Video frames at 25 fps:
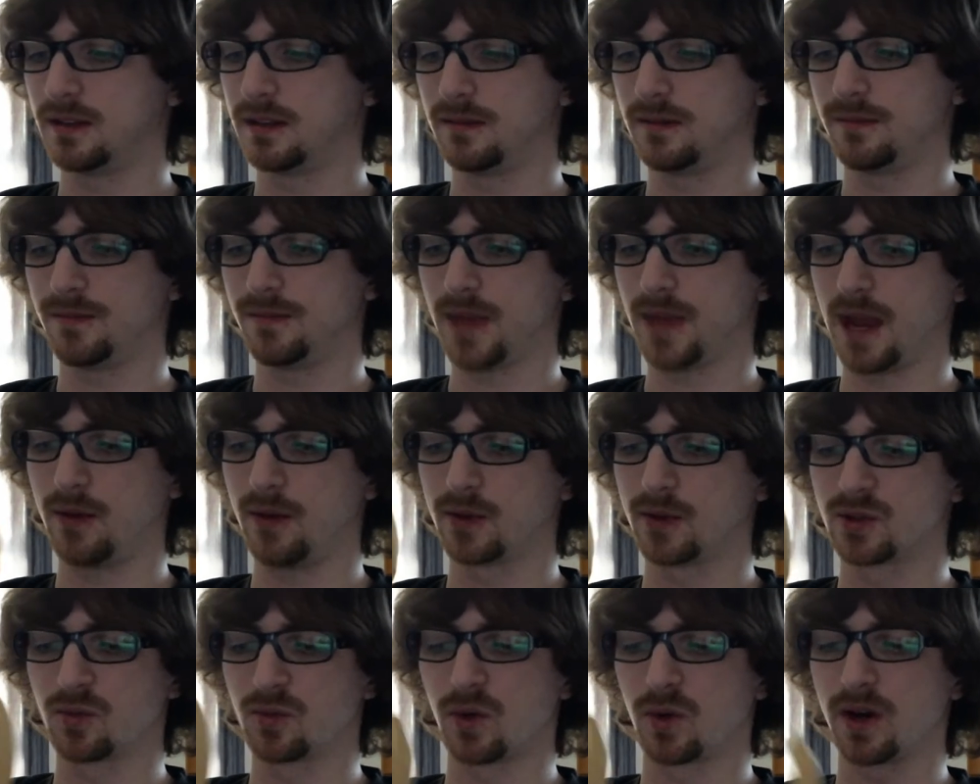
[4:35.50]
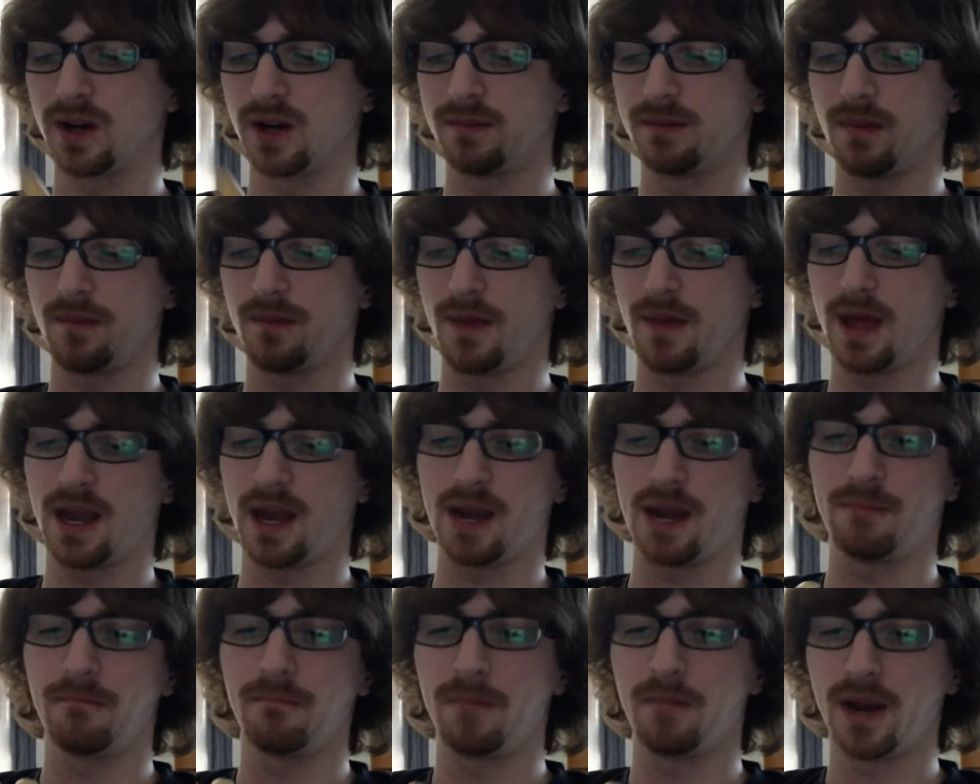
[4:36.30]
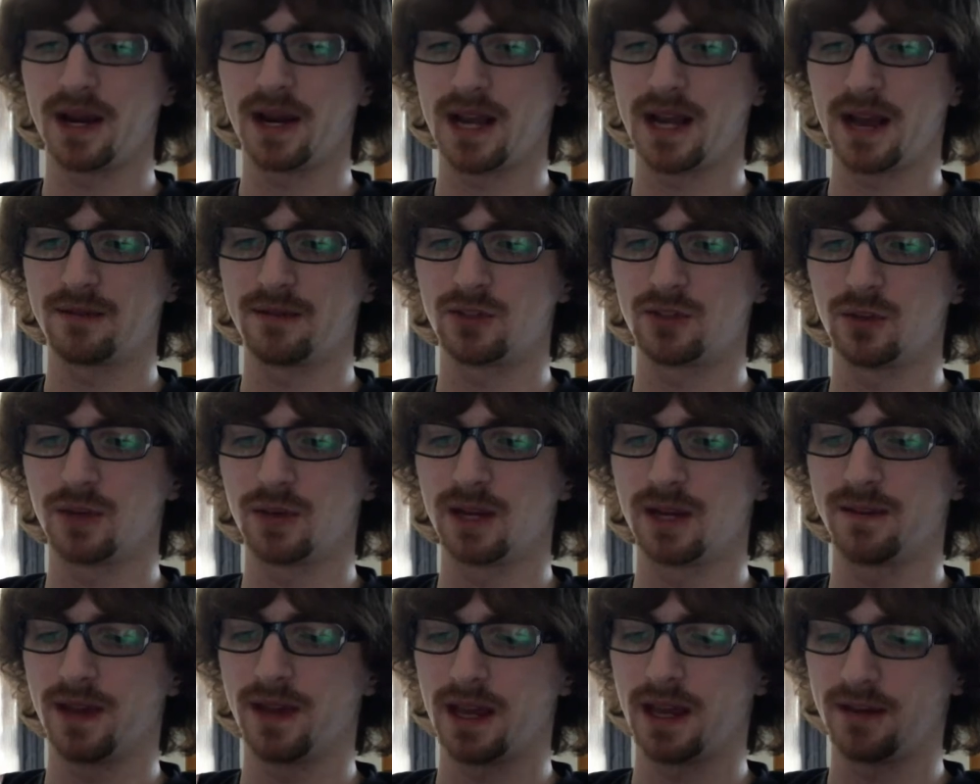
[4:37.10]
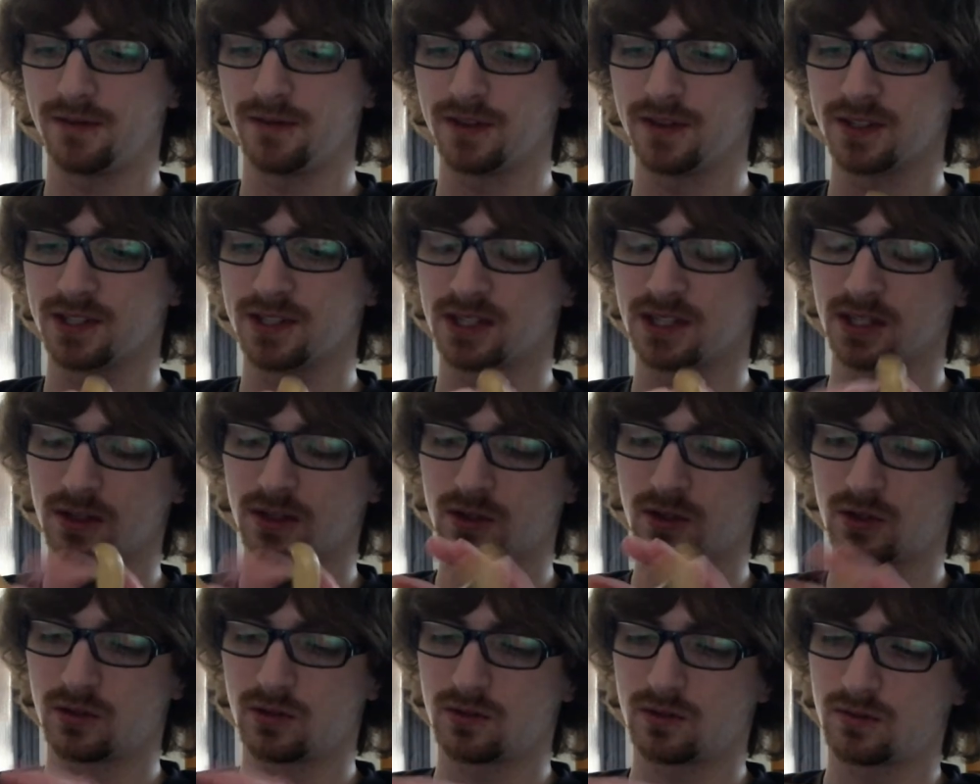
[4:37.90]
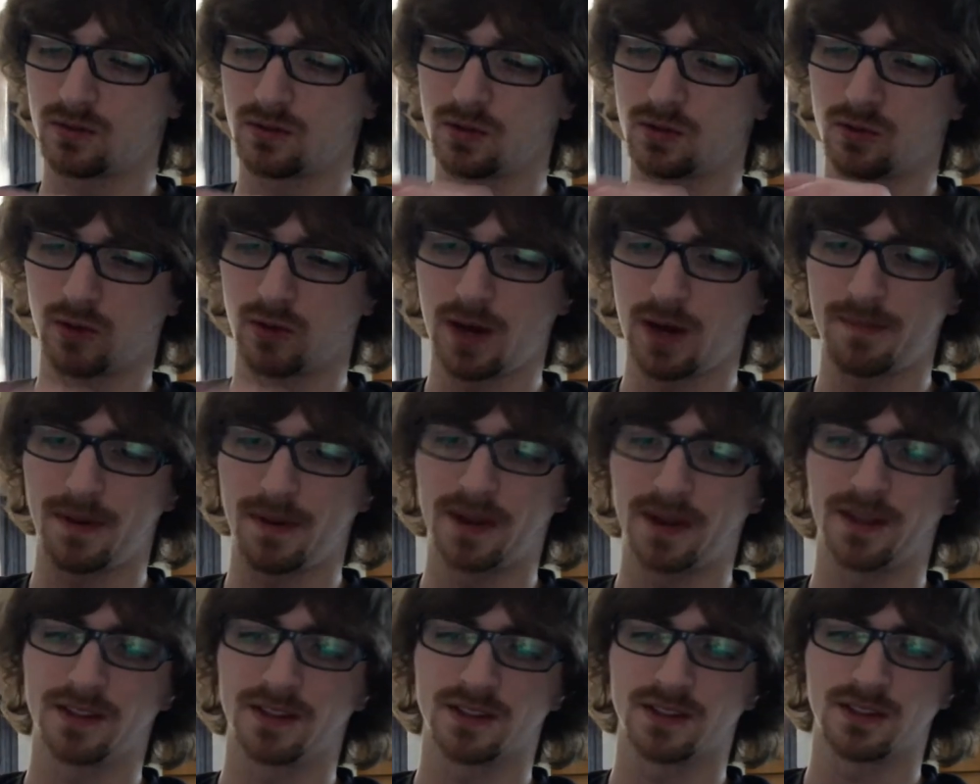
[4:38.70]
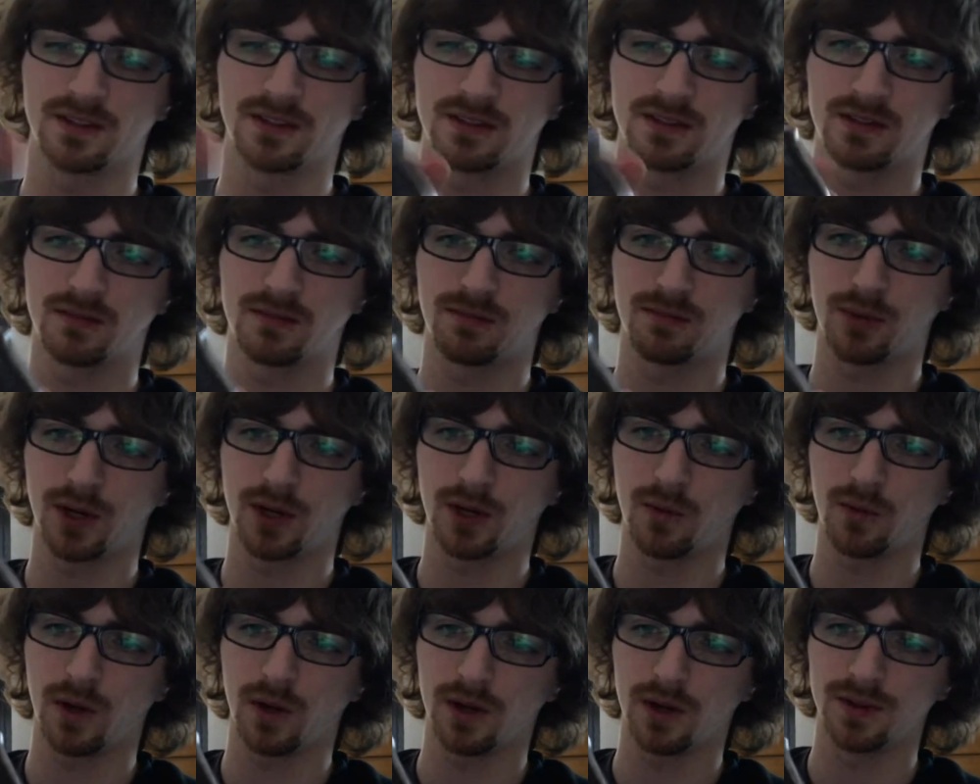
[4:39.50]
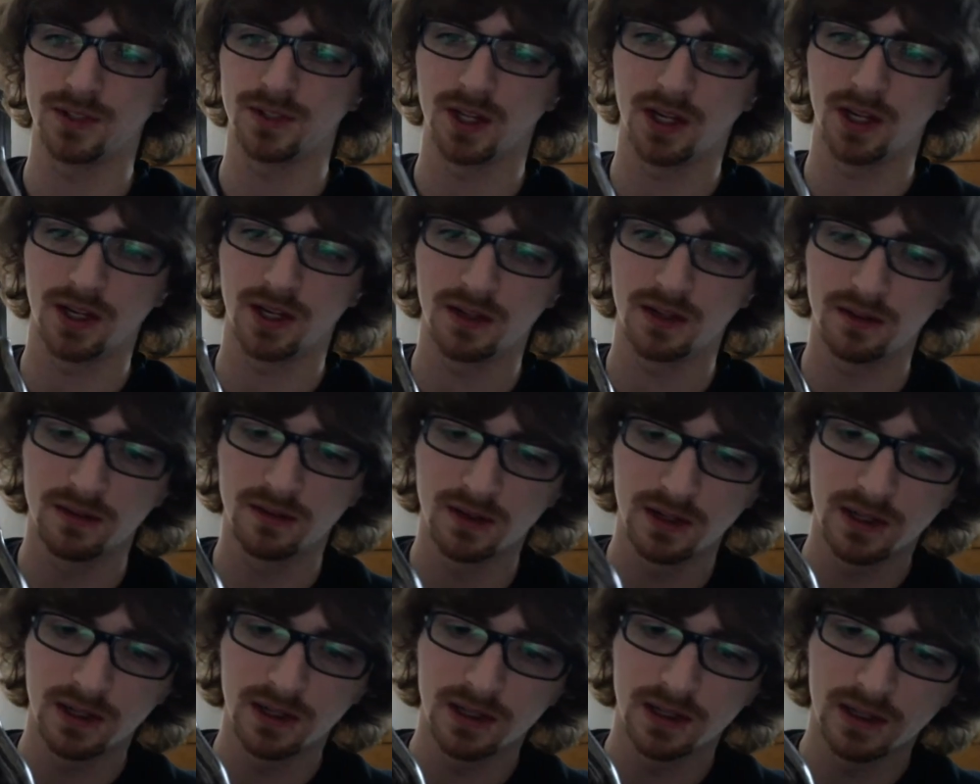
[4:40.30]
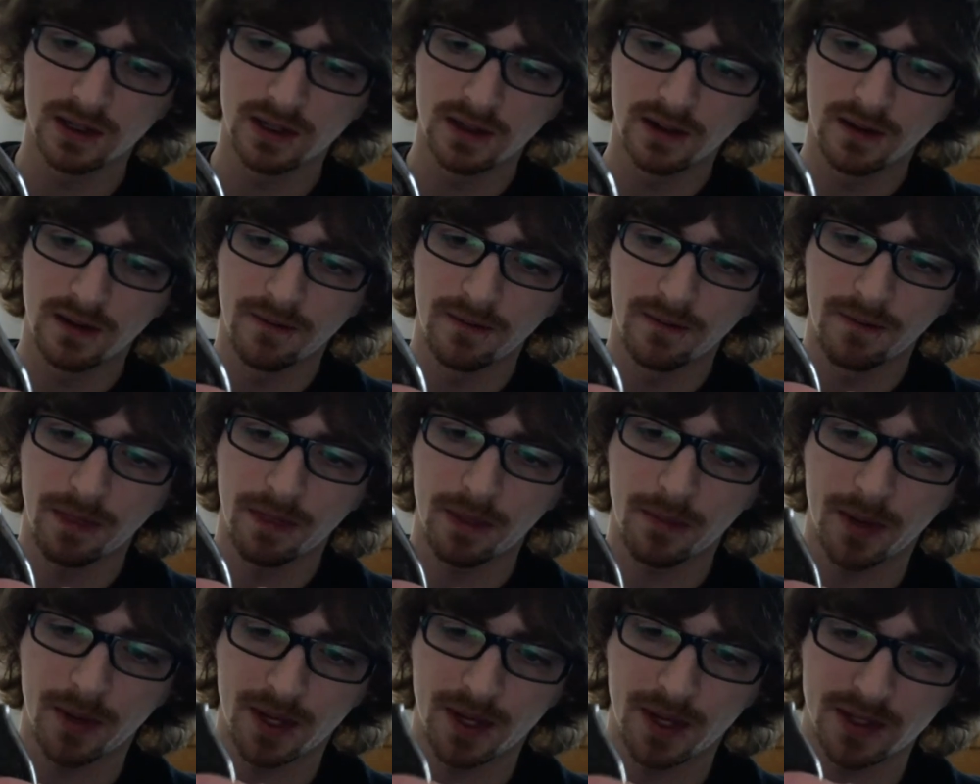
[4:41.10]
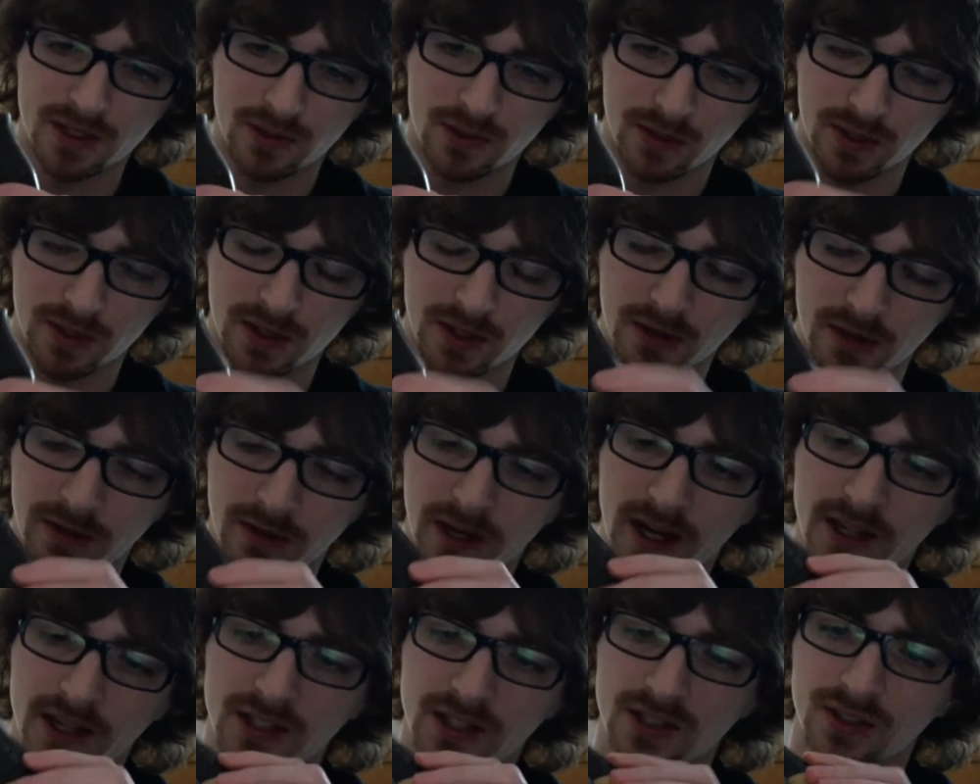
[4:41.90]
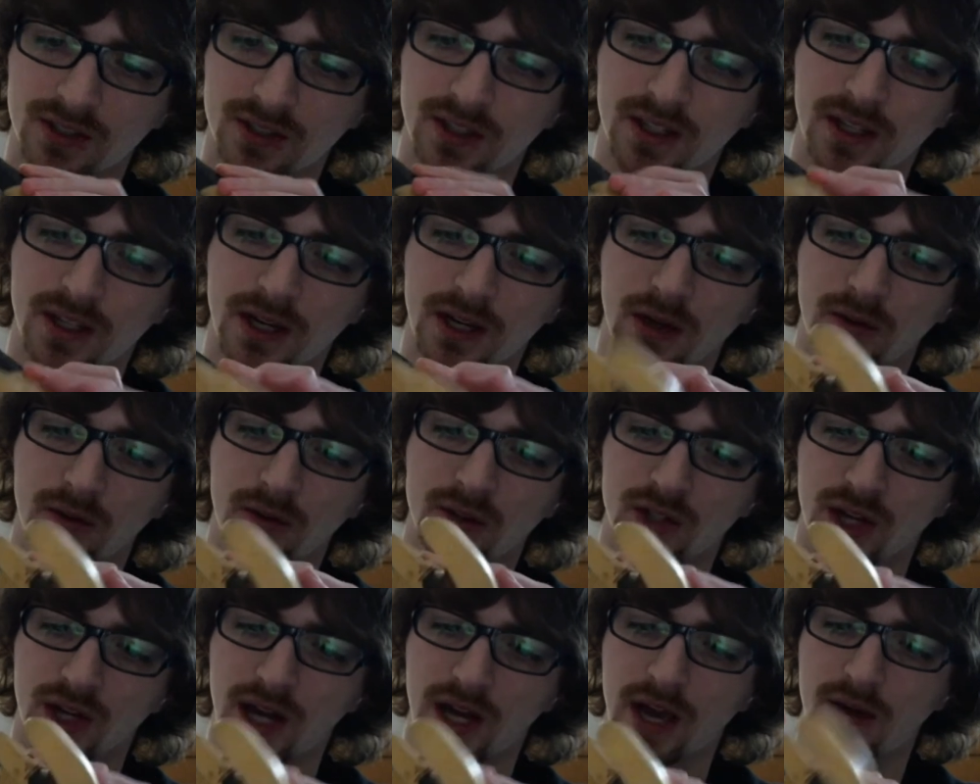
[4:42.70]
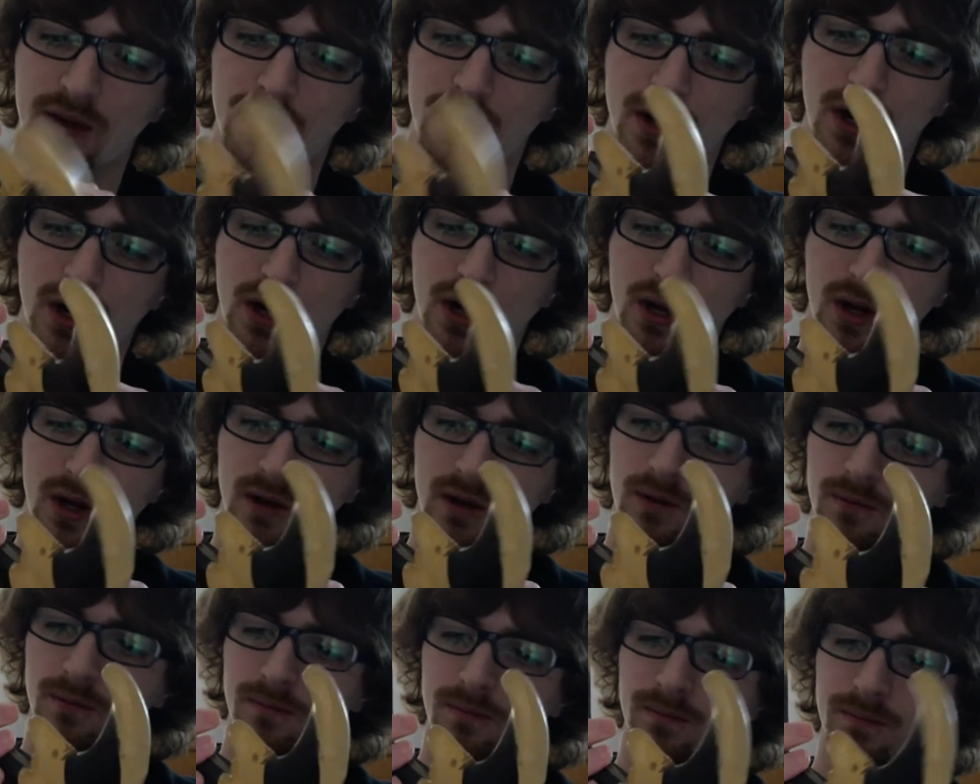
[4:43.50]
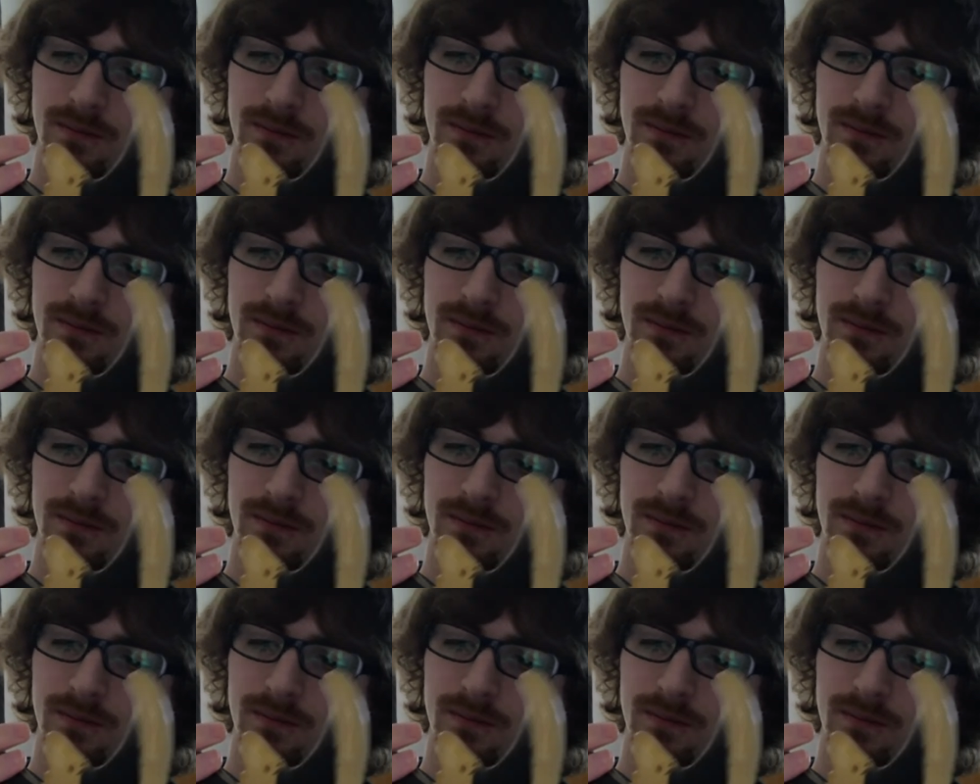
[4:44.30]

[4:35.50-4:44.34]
I was worried that I might have too big of a hand for this. The grip on this is pretty well done. Pins are in there nicely. They don't jut out at all.